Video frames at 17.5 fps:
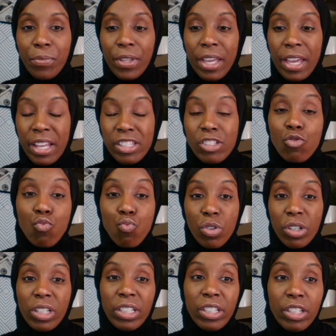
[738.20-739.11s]
it's
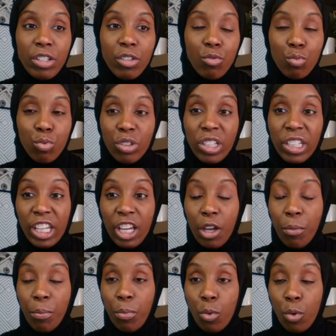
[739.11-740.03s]
really, really
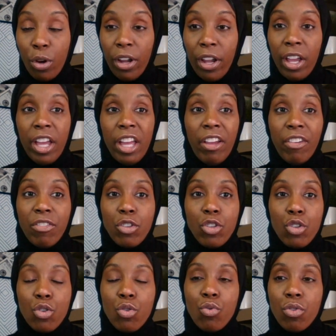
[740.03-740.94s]
important. If
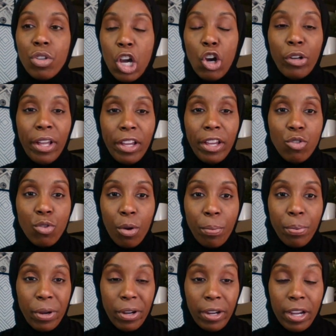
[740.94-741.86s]
you know that you're a
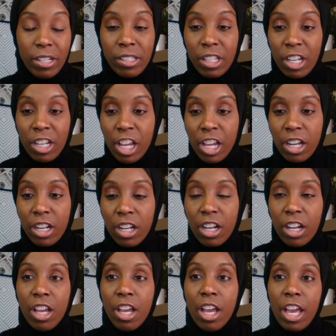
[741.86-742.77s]

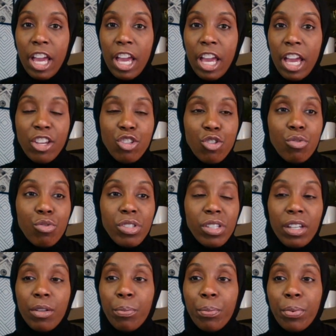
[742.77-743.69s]
procrastinator and you
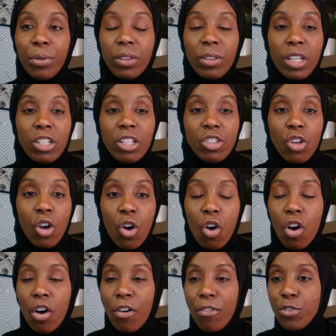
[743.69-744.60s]
tend to put things
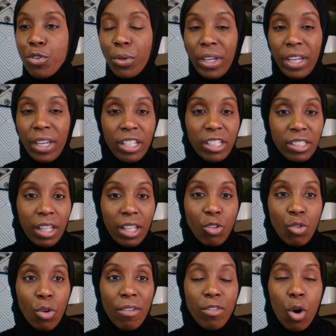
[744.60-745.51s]
off, you can't stay,
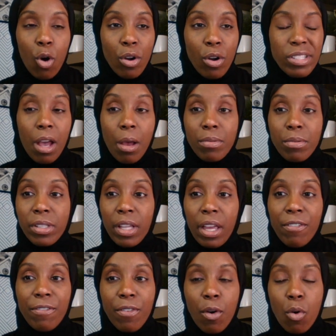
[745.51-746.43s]
you have a hard time staying
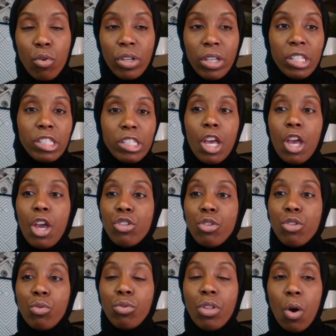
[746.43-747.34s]
focused,
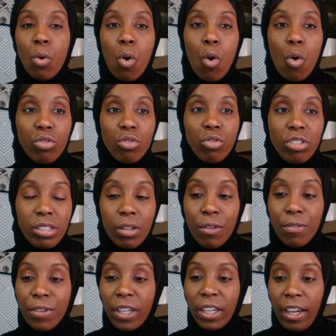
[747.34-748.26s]
you don't hold
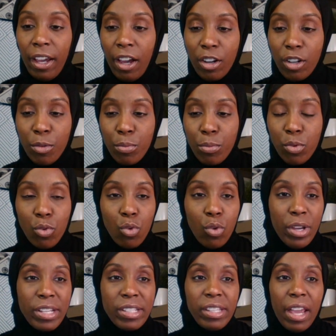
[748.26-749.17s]
yourself
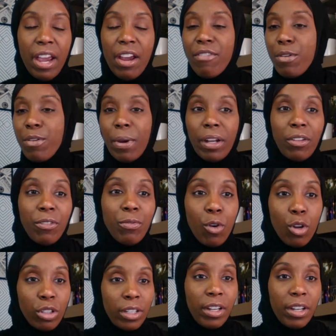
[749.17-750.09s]
accountable, it's
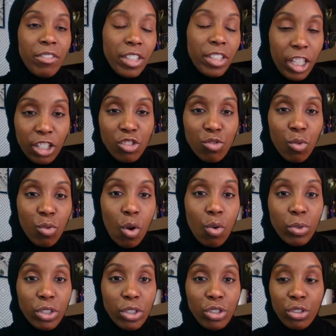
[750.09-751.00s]
everybody's fault that everything is
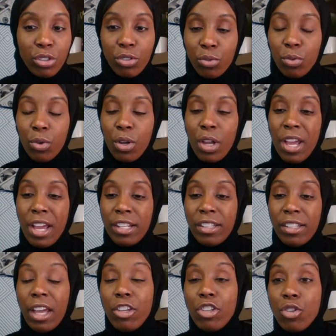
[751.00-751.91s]
wrong with you,
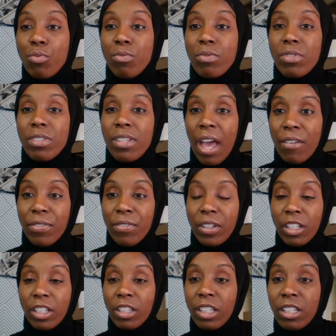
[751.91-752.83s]
then you
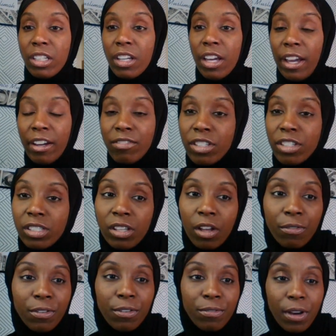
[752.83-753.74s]
definitely have to
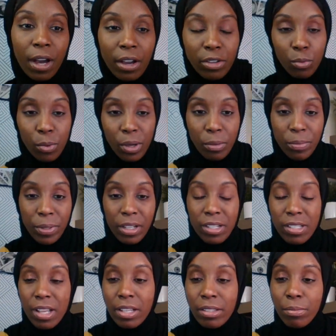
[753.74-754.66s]
self-evaluate, because
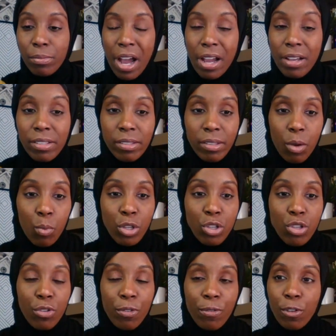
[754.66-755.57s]
that's mindset
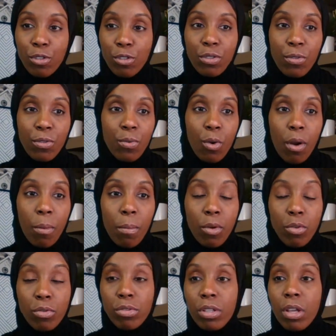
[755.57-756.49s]
with you first and
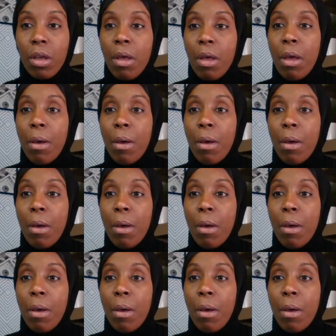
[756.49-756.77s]
foremost.